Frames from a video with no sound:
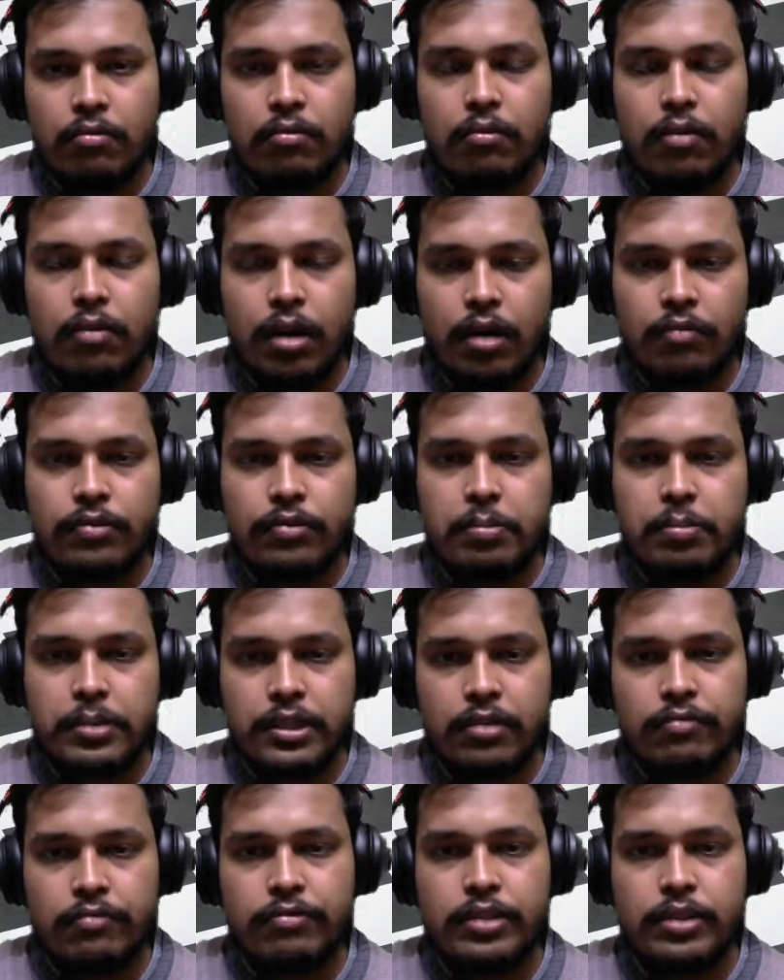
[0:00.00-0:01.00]
one of the
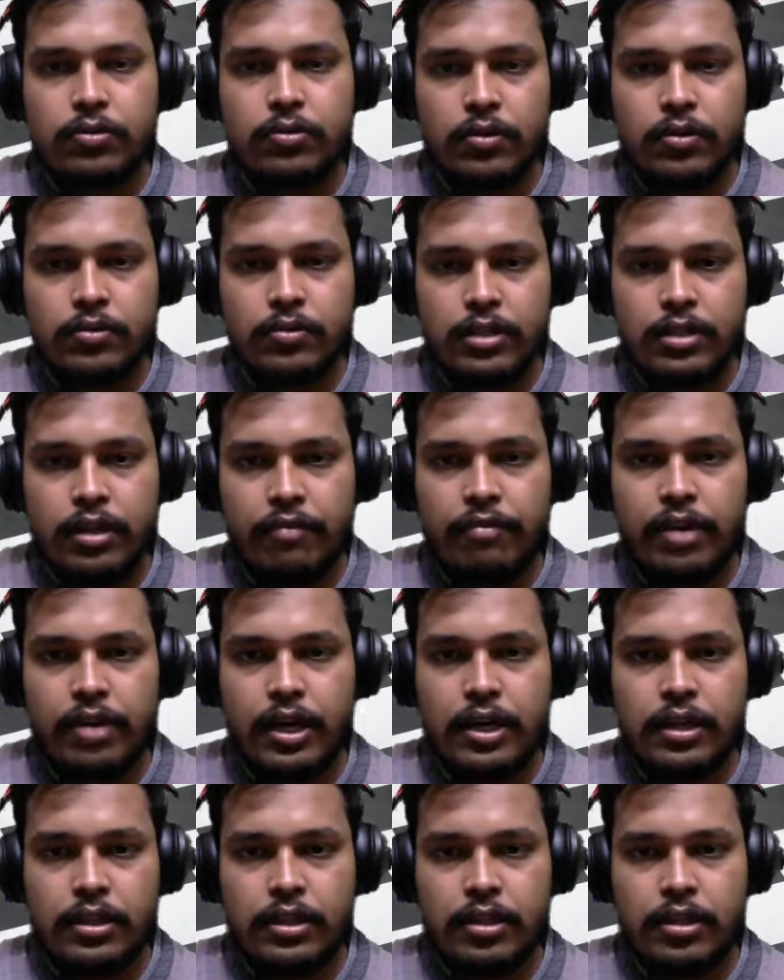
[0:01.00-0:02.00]
bishop which was
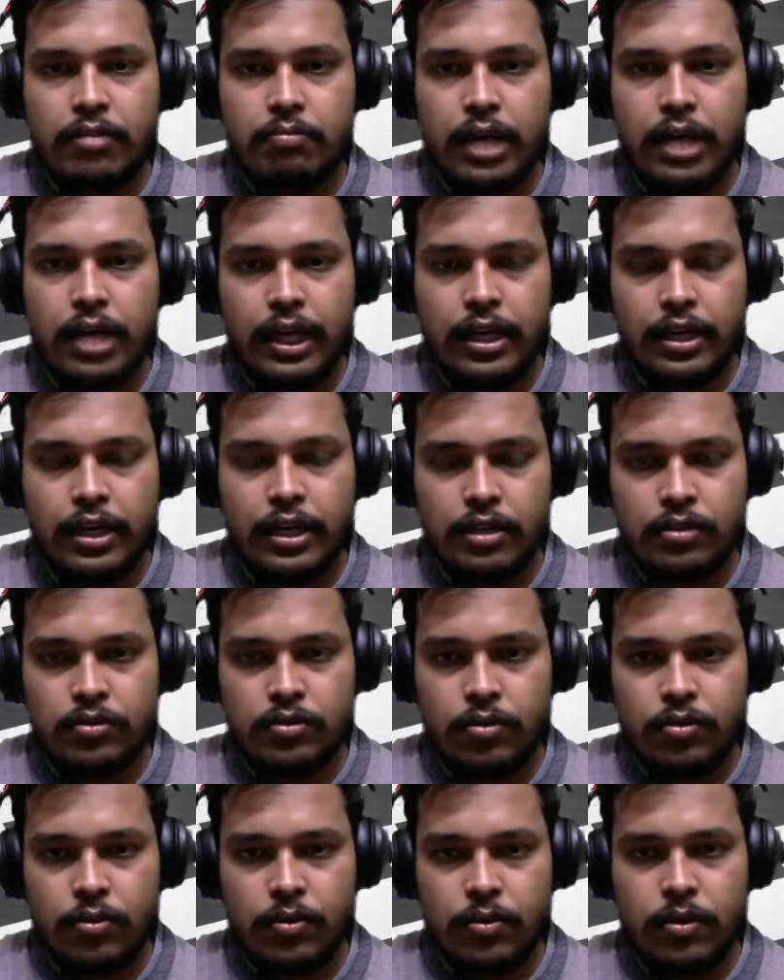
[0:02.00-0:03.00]
defending the black king,
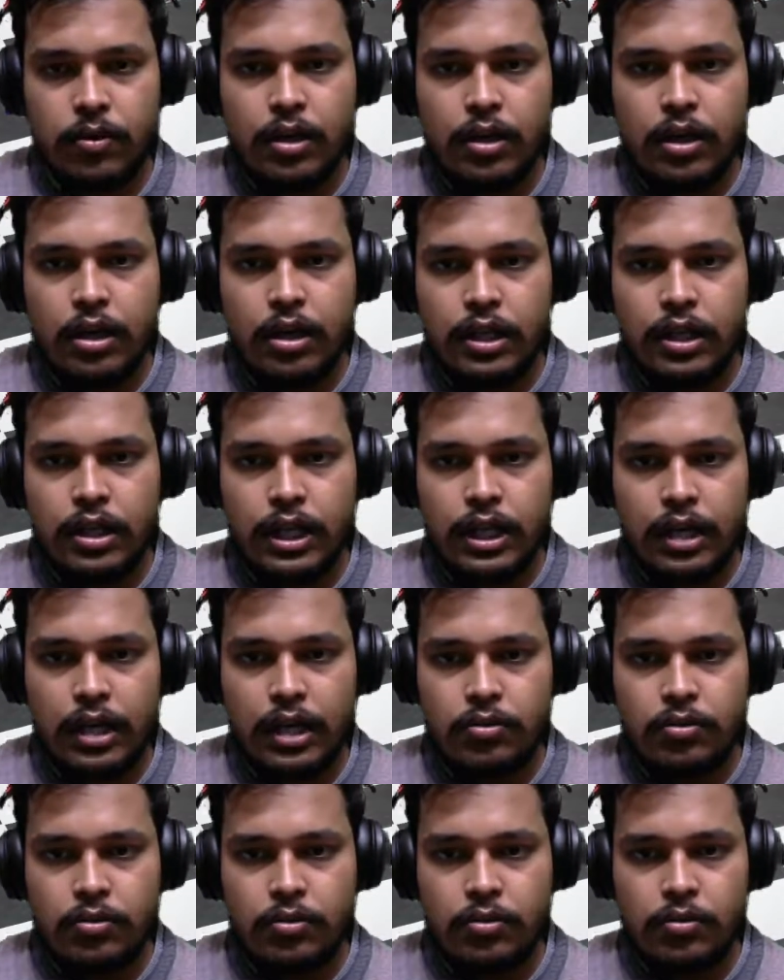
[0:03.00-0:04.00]
so he
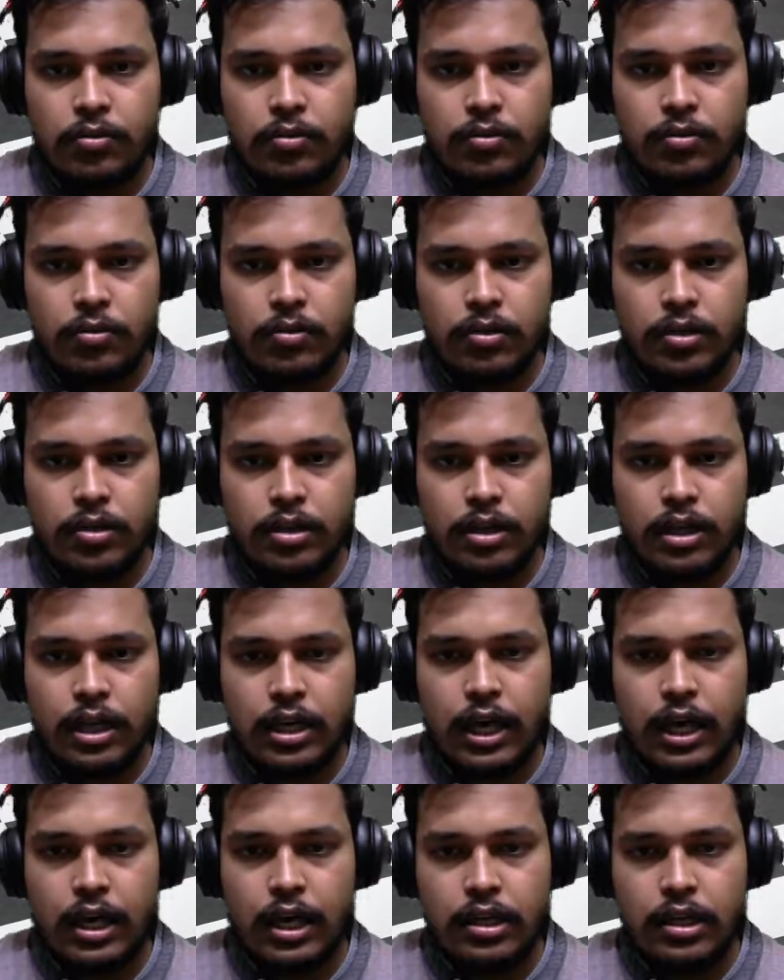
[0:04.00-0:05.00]
has to
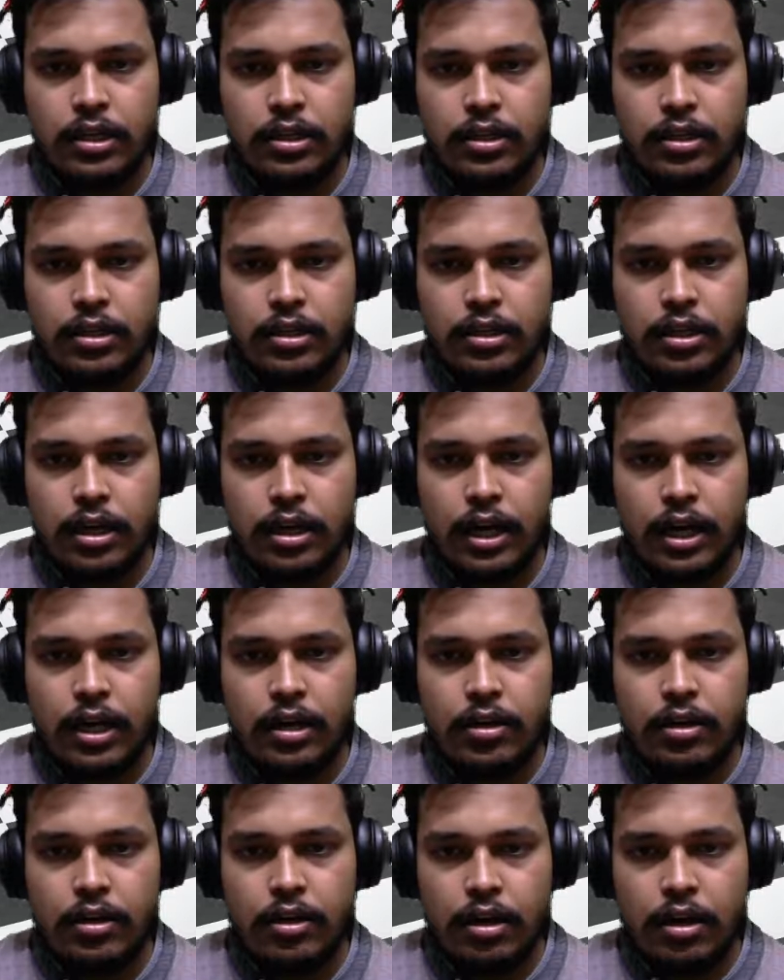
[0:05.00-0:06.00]
guard it.
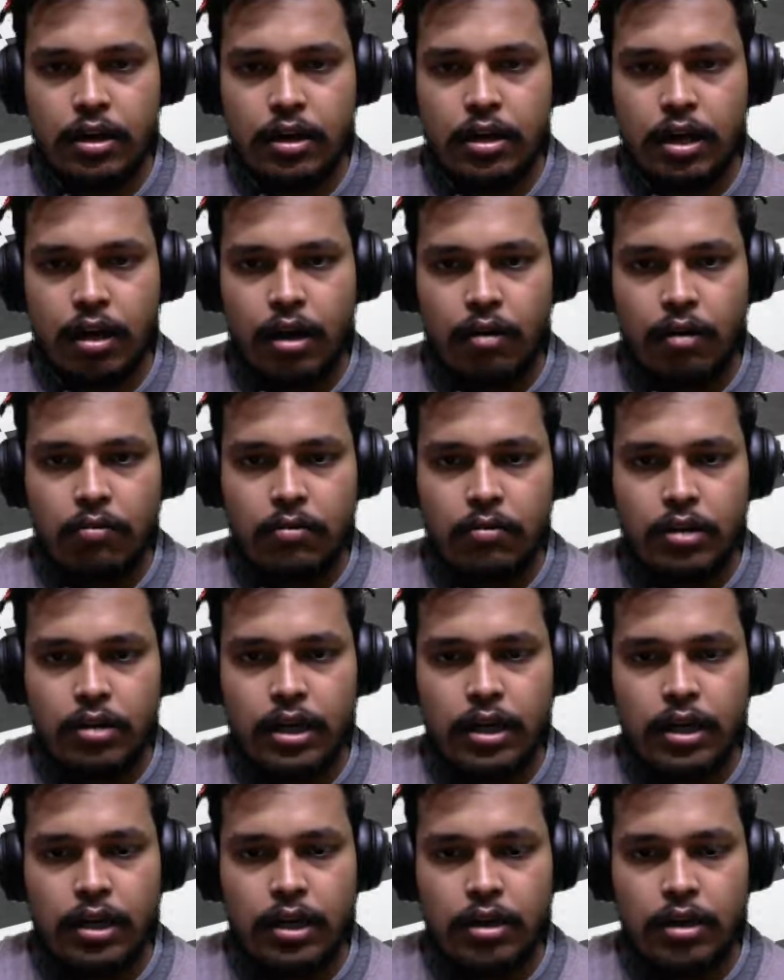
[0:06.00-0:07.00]
And now
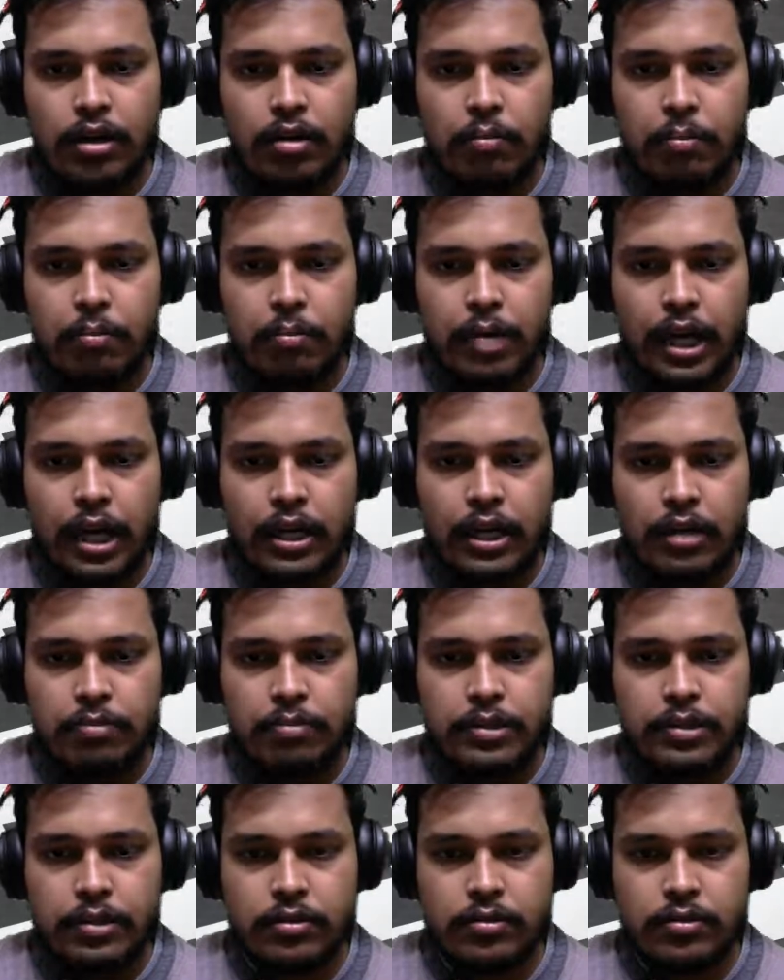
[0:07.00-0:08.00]
here black
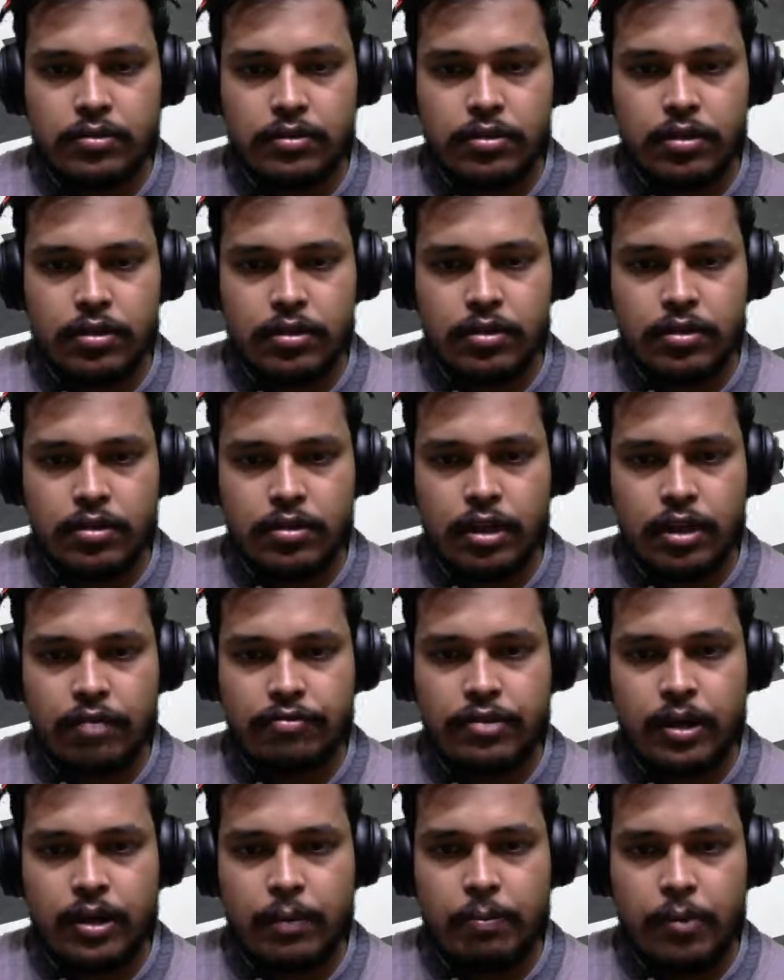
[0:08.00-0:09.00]
captures the
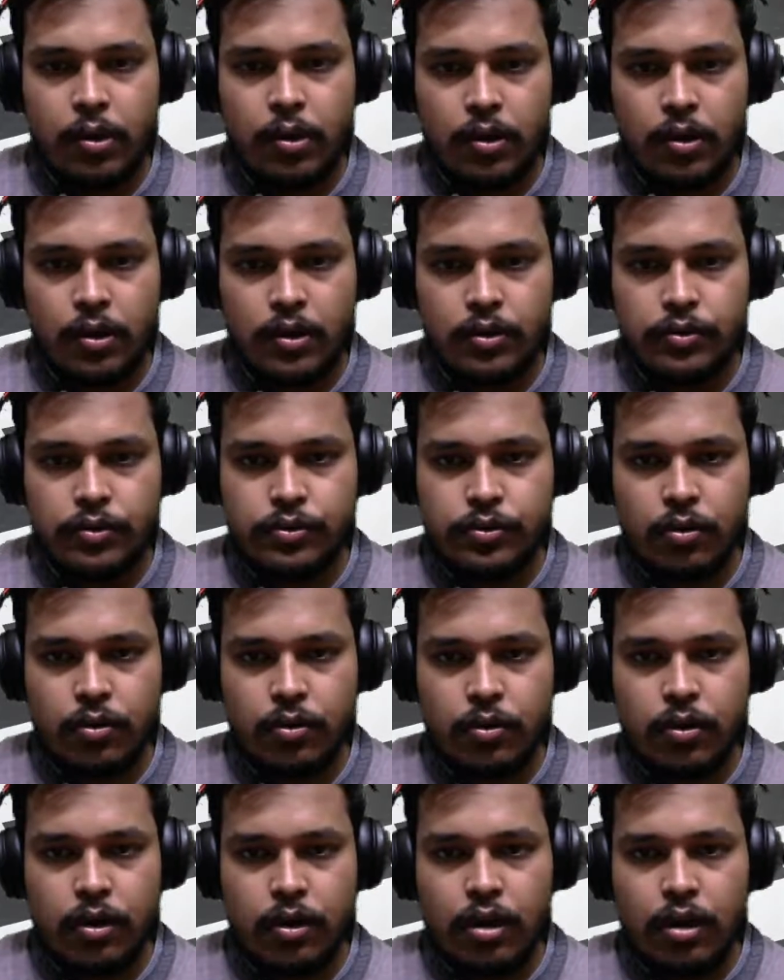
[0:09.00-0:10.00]
f3 pawn.
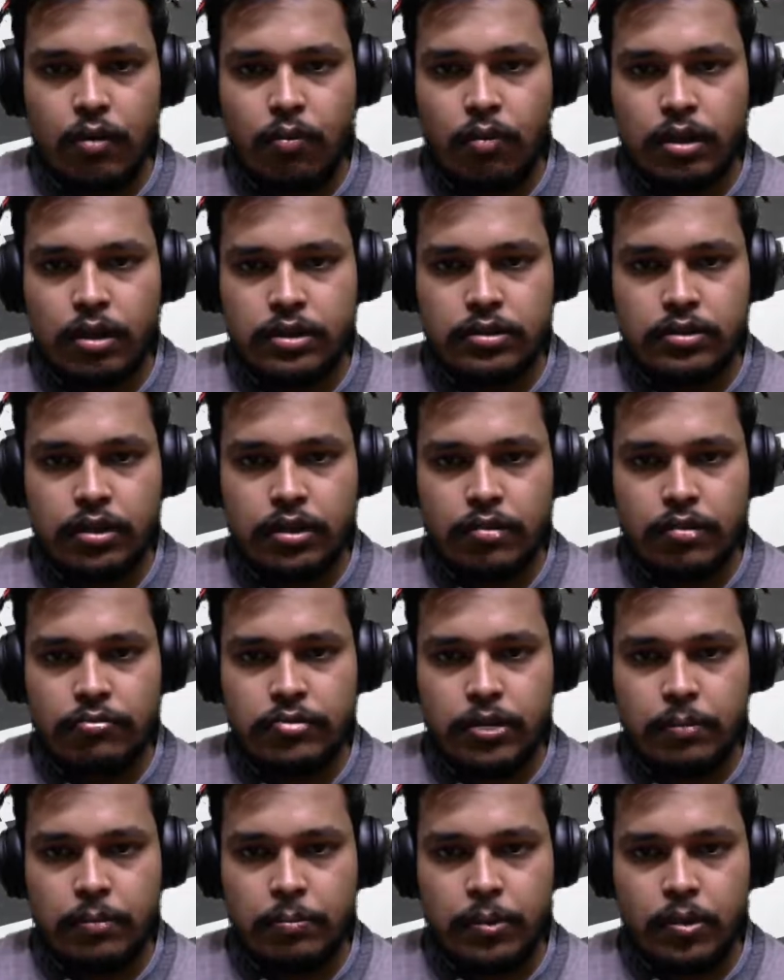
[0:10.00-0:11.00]
So once the
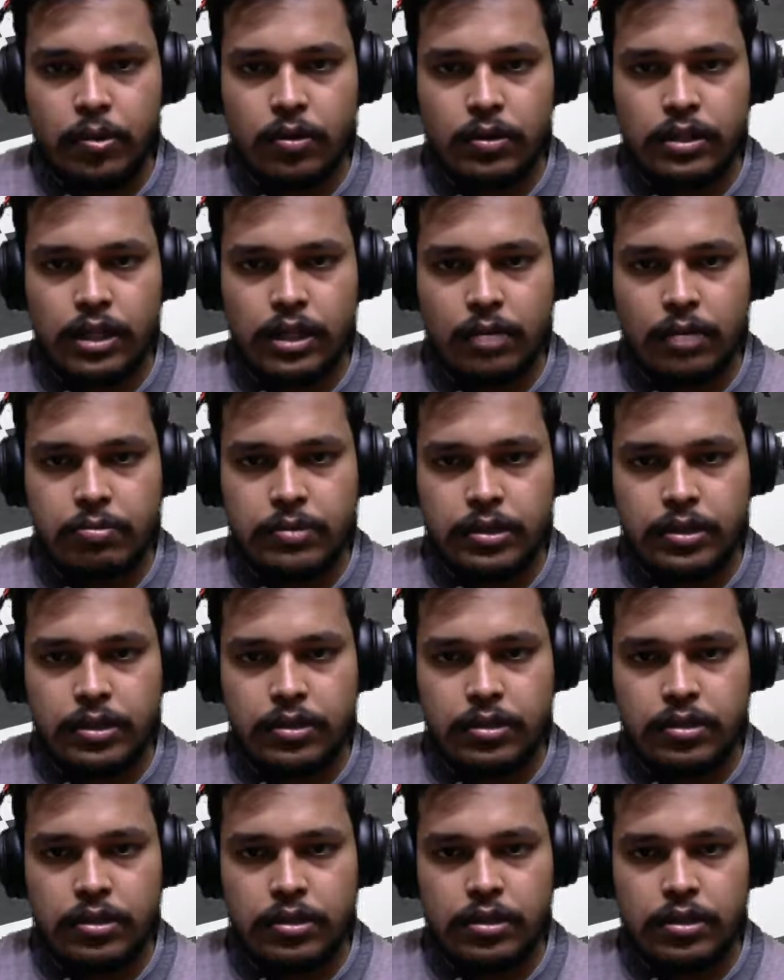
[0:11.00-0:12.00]
f3 pawn is
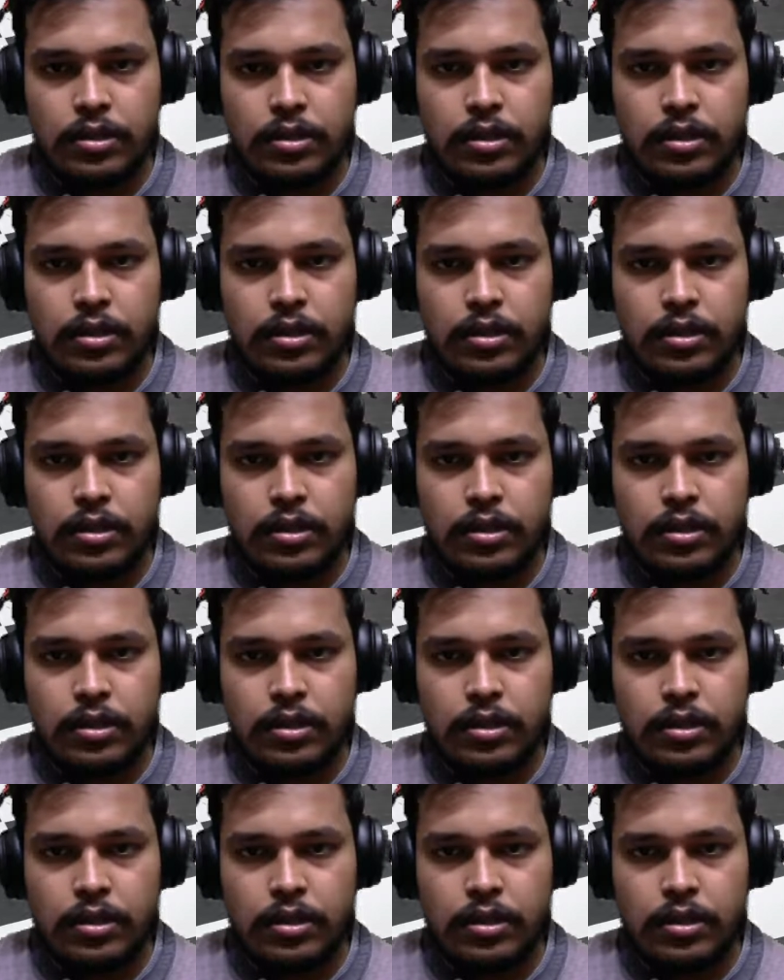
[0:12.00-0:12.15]
captured,